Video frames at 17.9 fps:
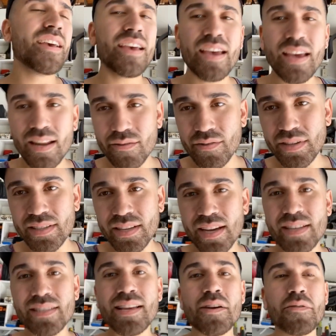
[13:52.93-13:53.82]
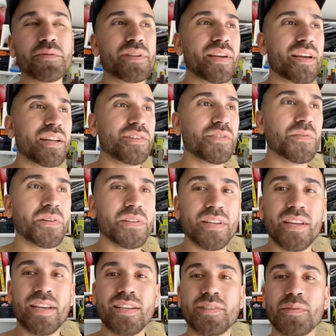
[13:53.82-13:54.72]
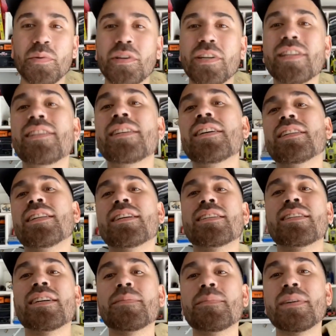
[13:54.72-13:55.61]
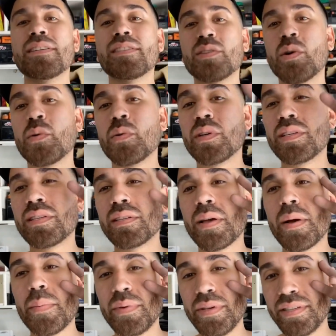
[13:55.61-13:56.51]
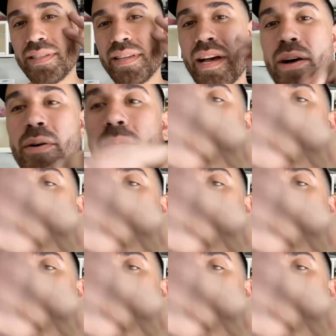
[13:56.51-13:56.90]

Anyways, guys, I hope to catch you all in the next one. Until next time, as always, peace out.